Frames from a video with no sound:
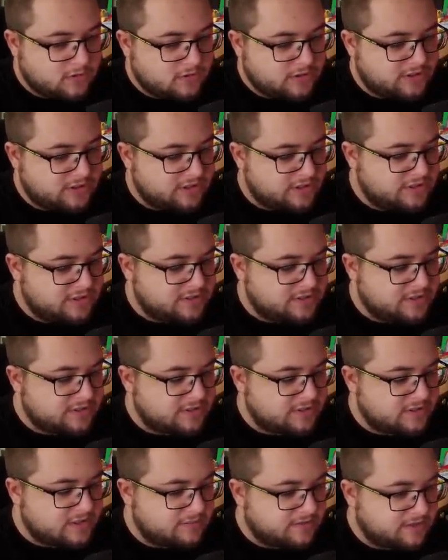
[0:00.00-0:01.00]

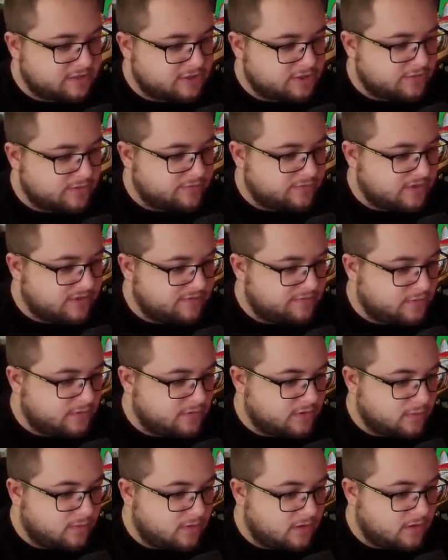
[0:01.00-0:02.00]
Jesus, I'm getting shot through that
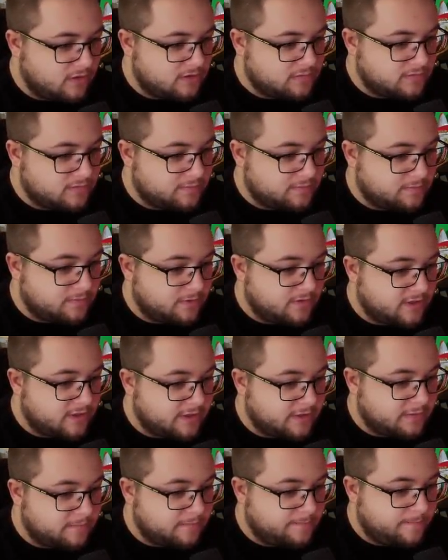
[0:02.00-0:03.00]
fucking wall. I just want to point that
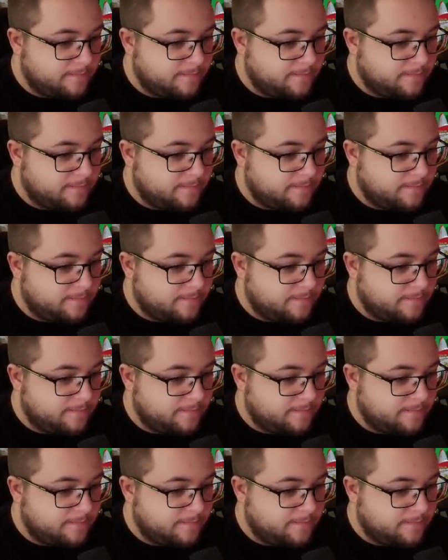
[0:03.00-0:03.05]
out.